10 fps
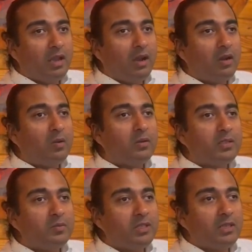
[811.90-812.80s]

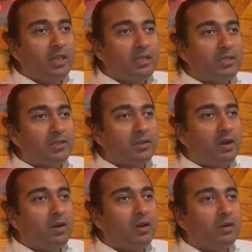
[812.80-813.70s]
Unwholesome states
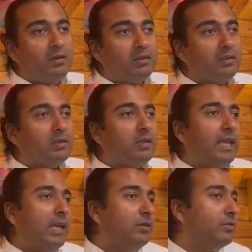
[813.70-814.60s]
are
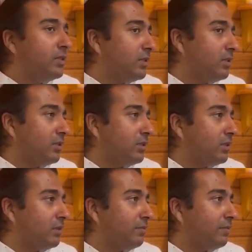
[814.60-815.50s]

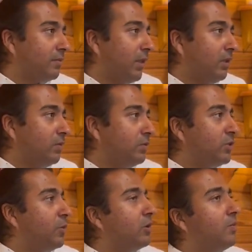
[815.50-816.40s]
hindrances. We
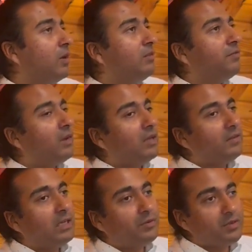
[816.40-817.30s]
spoke about the 5
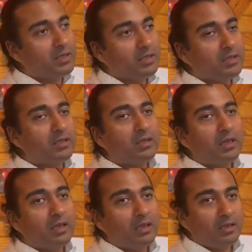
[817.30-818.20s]
hindrances
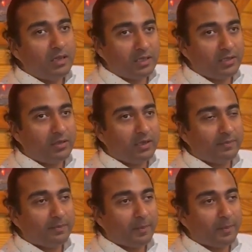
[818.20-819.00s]
yesterday,